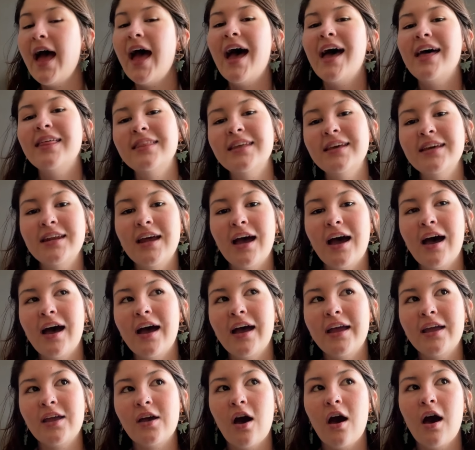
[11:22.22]
And then
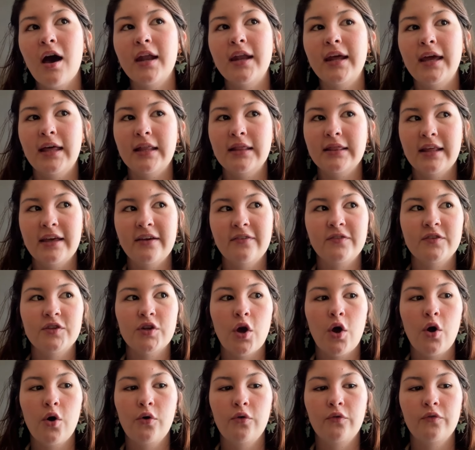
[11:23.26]
I got a lift
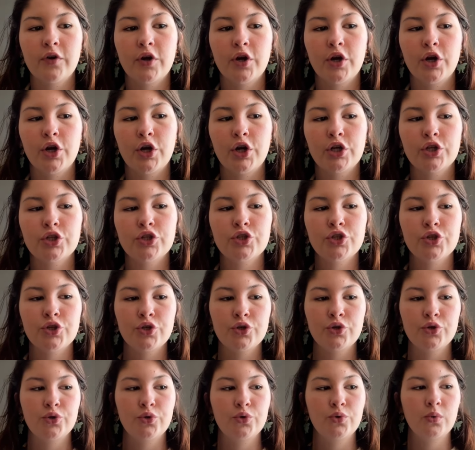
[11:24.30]
over
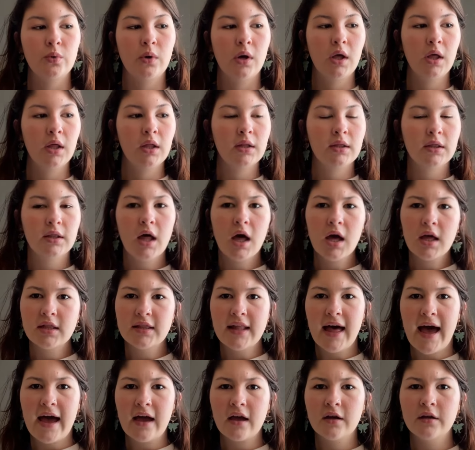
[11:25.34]
to
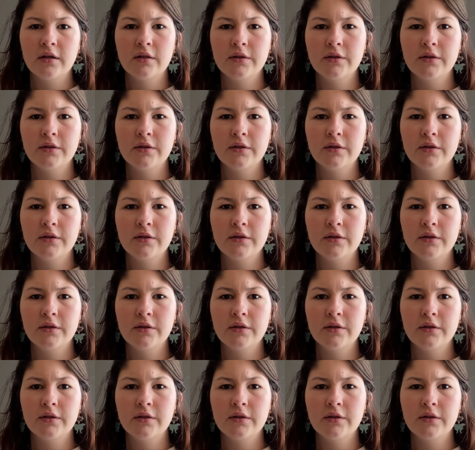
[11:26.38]
Luklac.